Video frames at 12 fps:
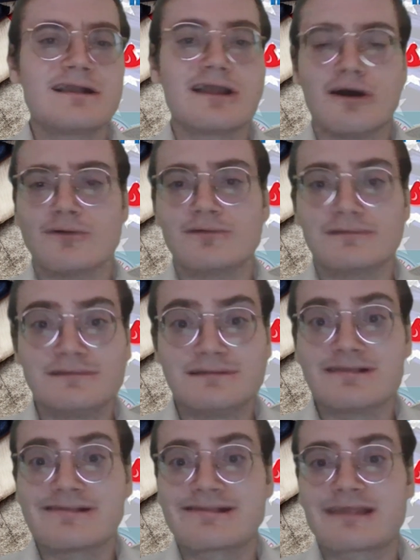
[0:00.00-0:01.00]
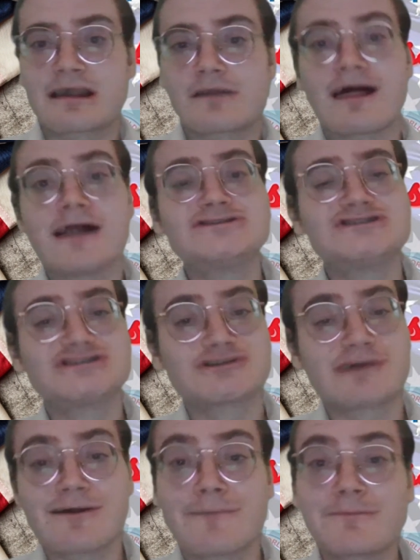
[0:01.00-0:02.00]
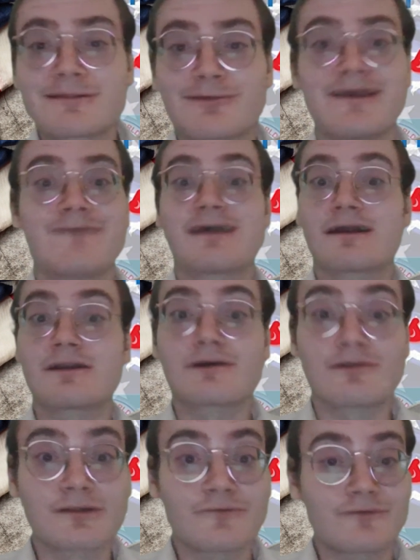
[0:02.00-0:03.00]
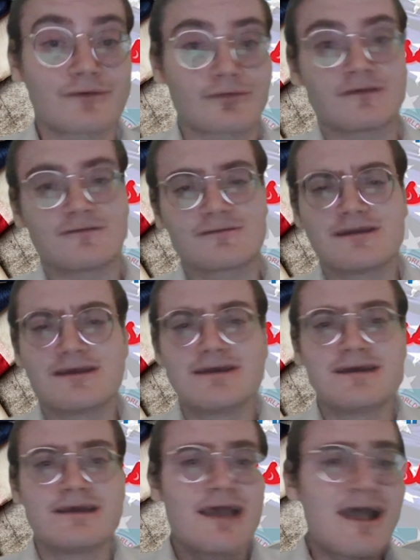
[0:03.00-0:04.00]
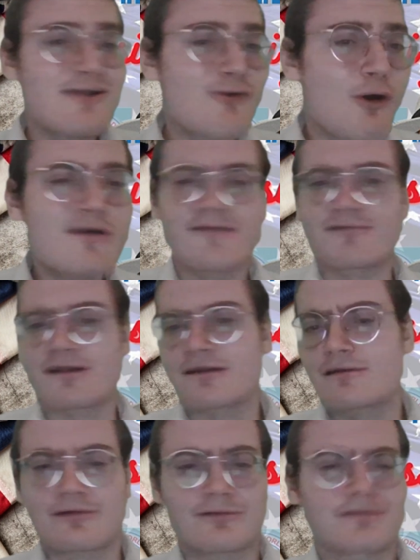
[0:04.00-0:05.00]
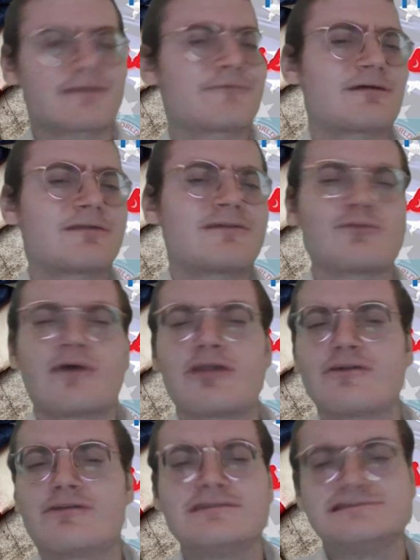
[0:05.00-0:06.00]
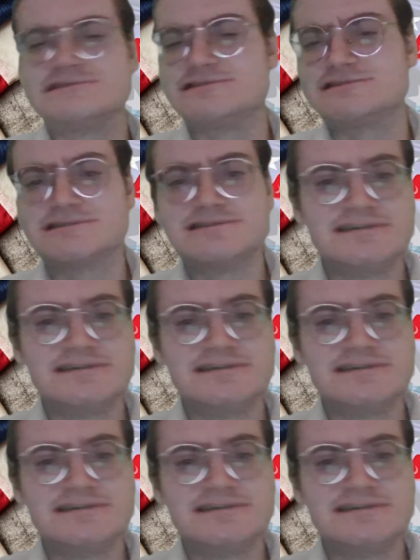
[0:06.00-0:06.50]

You know, technology is great up until you have technical difficulties. And you always have technical difficulties, whether you're